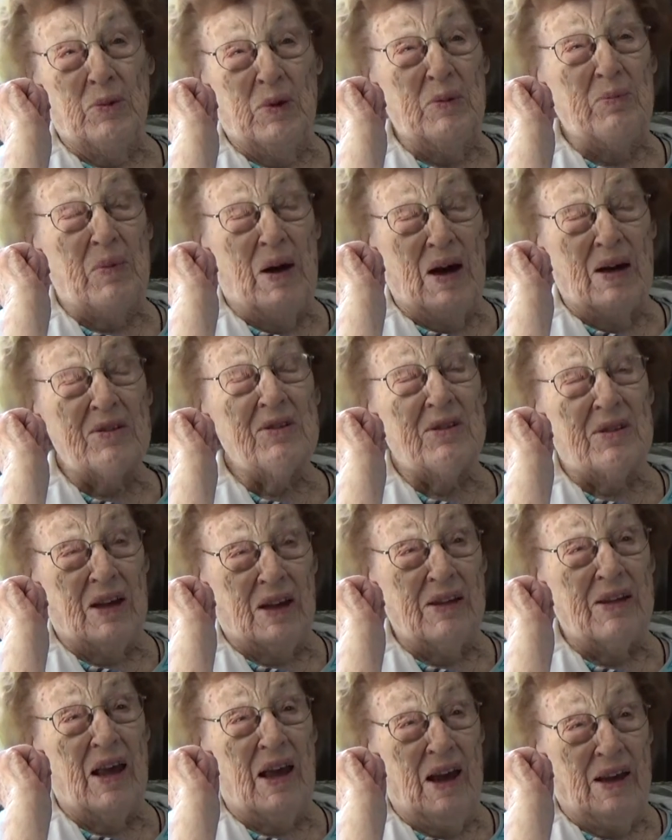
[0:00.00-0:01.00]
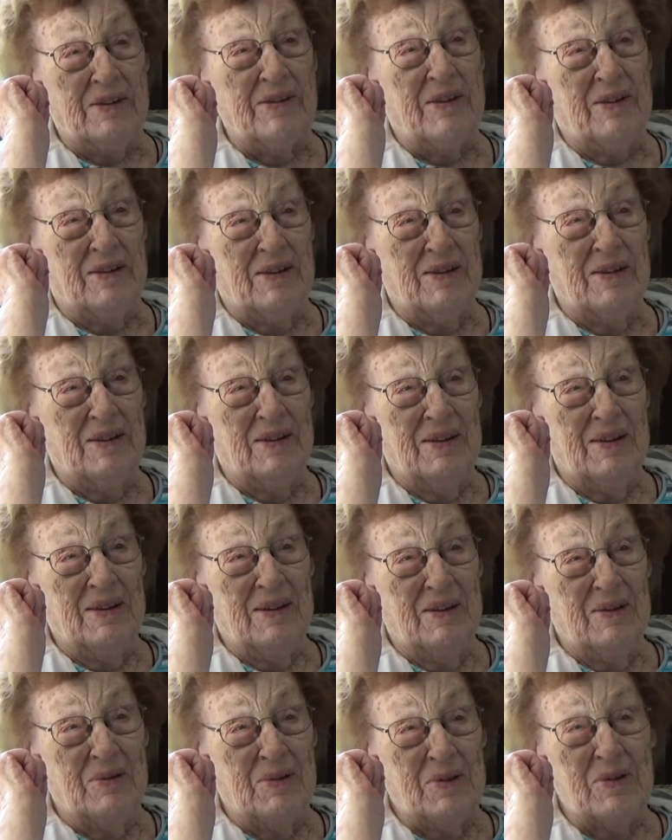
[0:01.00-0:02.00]
the wood box like that
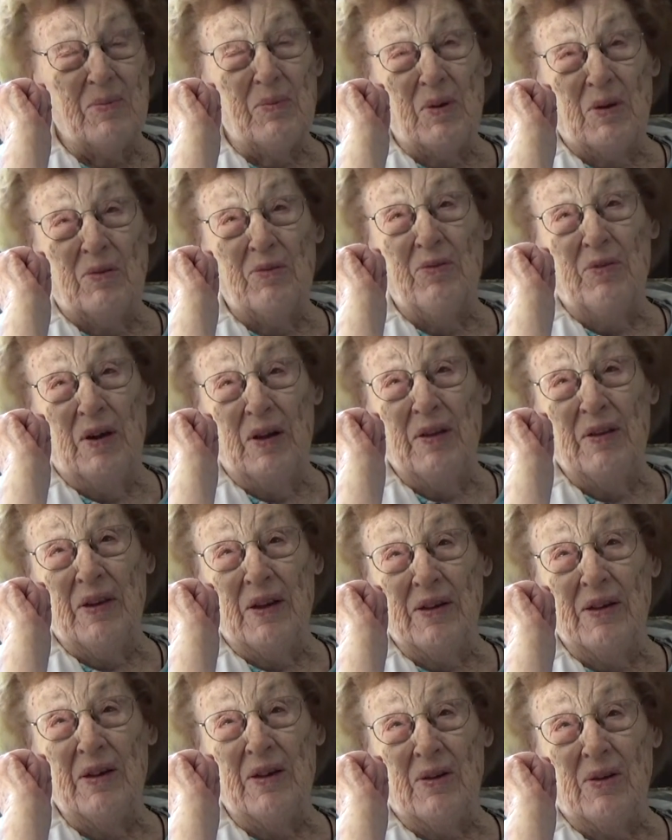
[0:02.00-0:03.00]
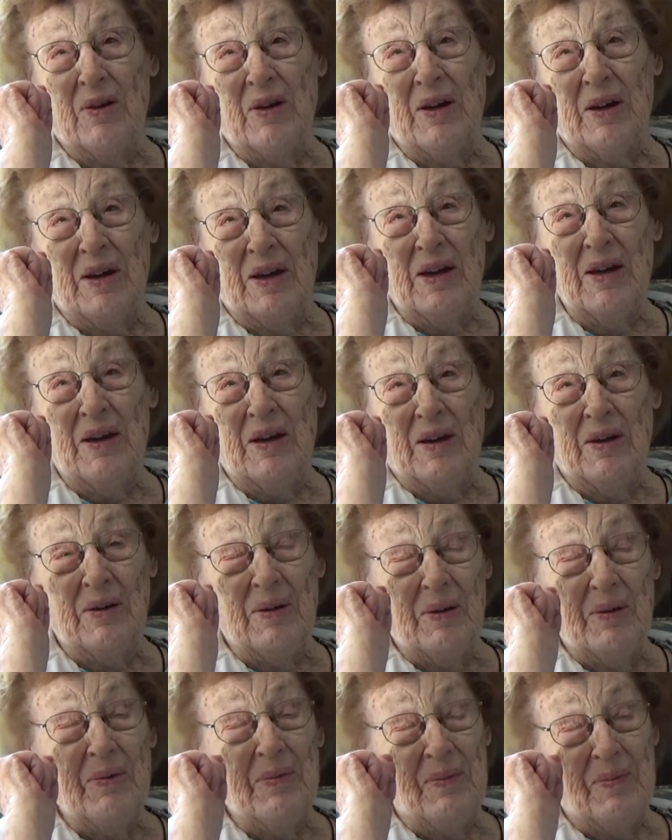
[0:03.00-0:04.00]
was more fun than carrying it in, you
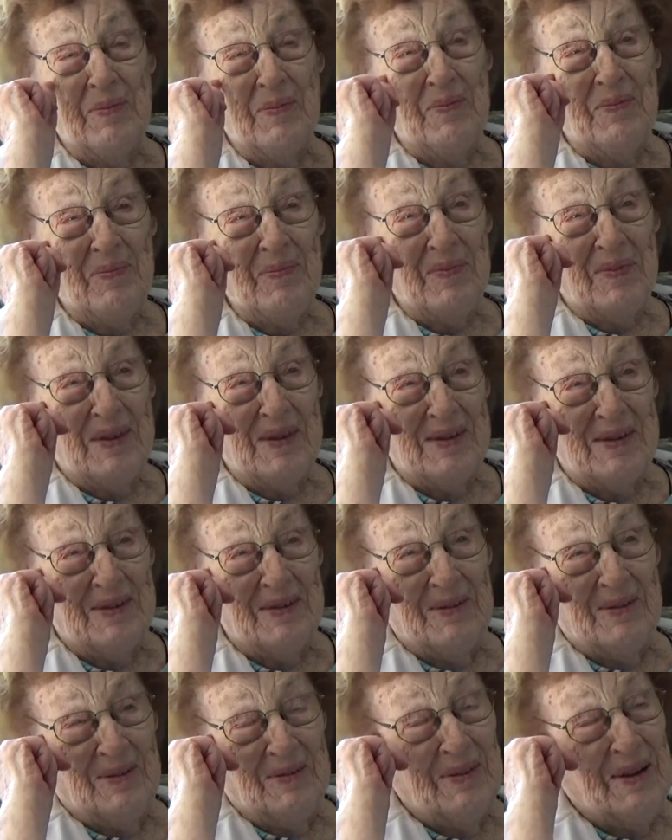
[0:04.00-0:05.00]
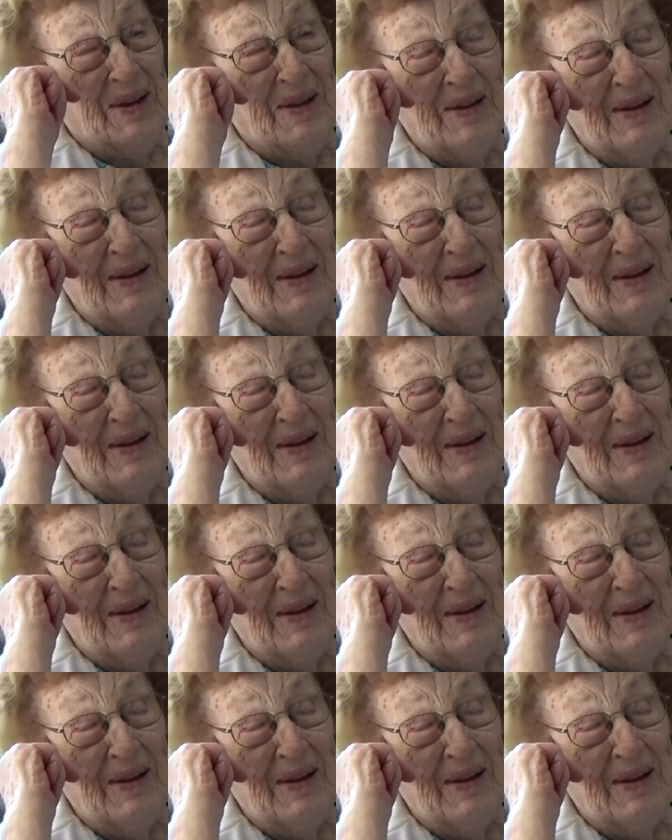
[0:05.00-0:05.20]
know. So